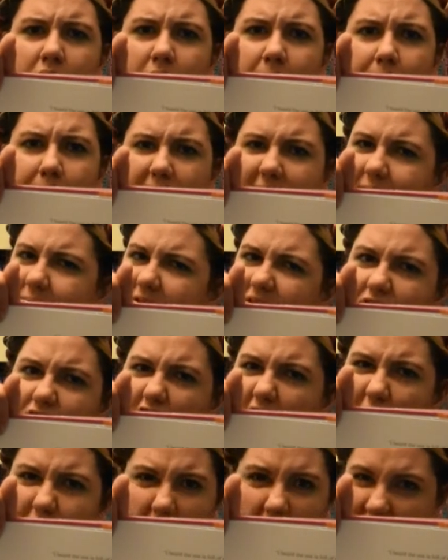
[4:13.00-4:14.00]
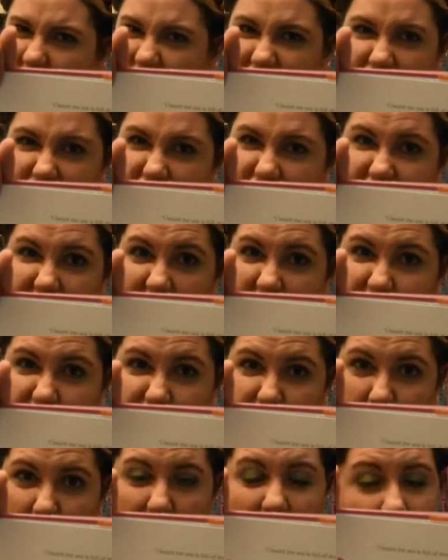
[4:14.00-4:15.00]
maybe they're not monsters after
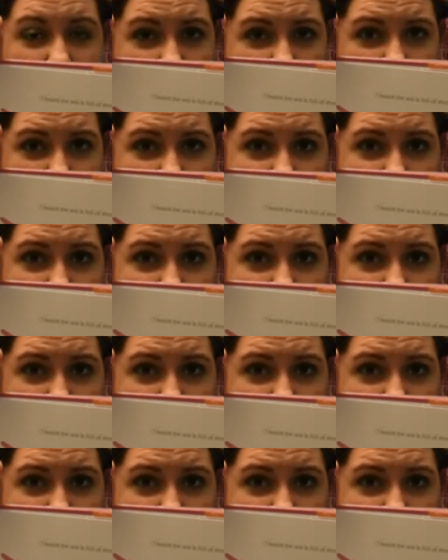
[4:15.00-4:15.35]
all.